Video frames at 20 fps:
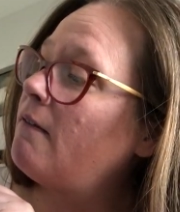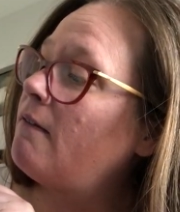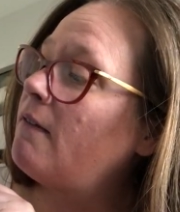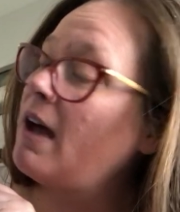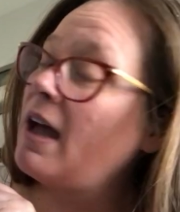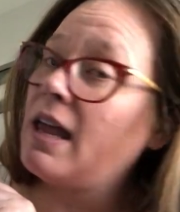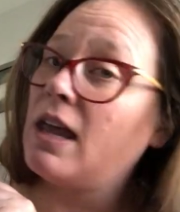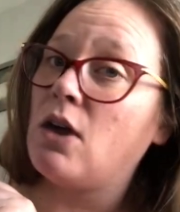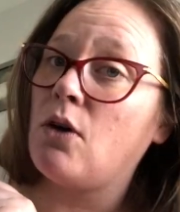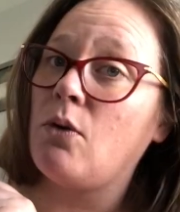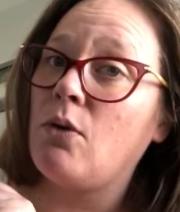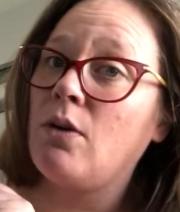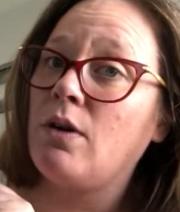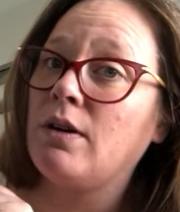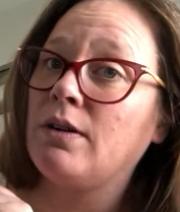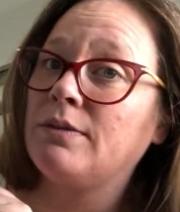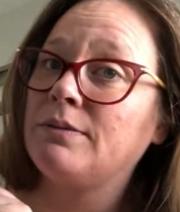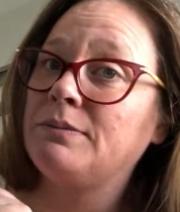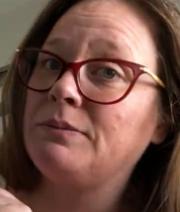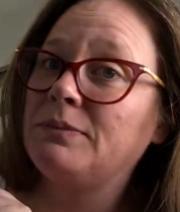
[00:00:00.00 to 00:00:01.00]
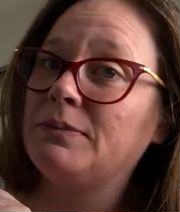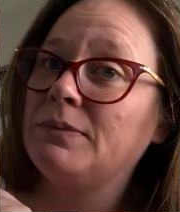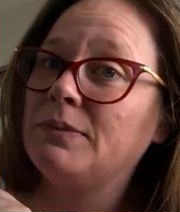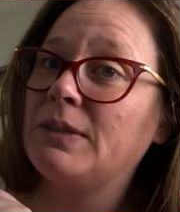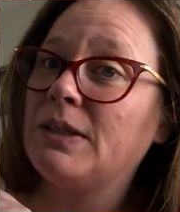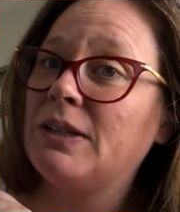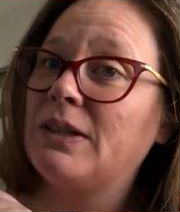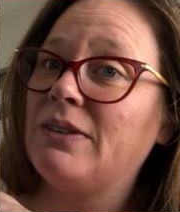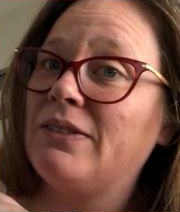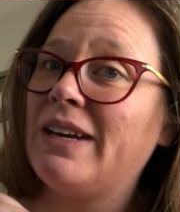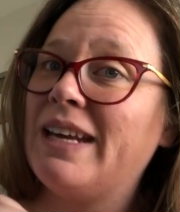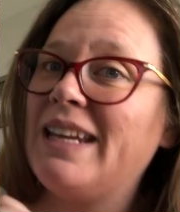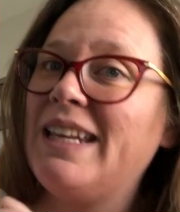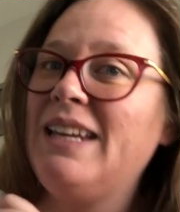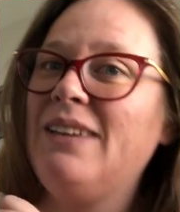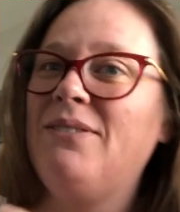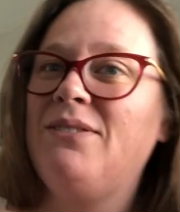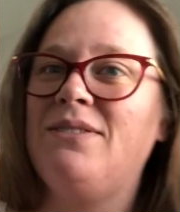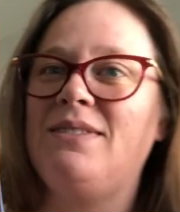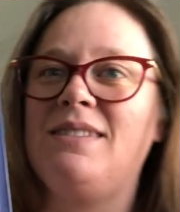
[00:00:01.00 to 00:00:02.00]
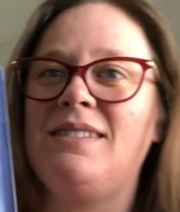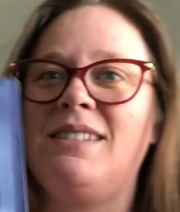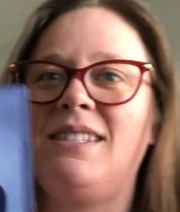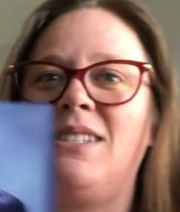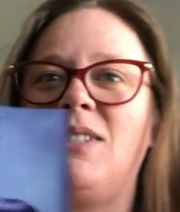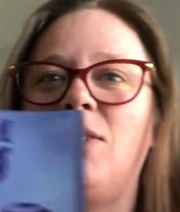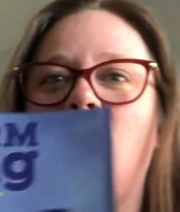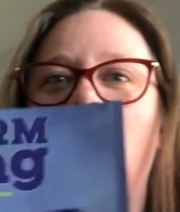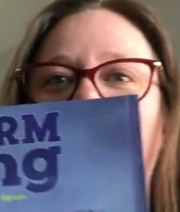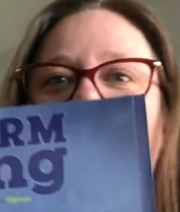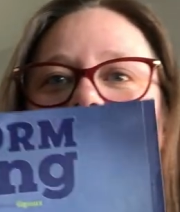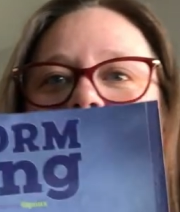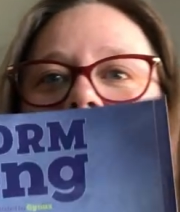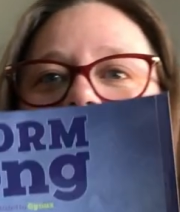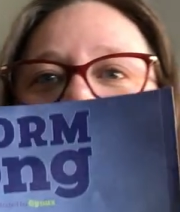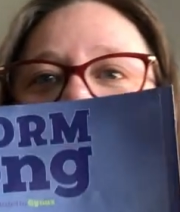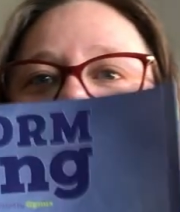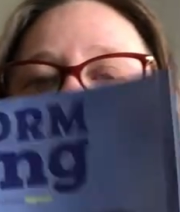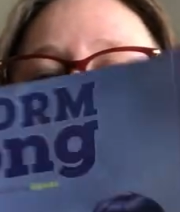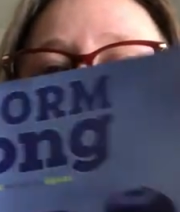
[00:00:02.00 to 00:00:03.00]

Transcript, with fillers: Viau. Are you ready? Storm Song.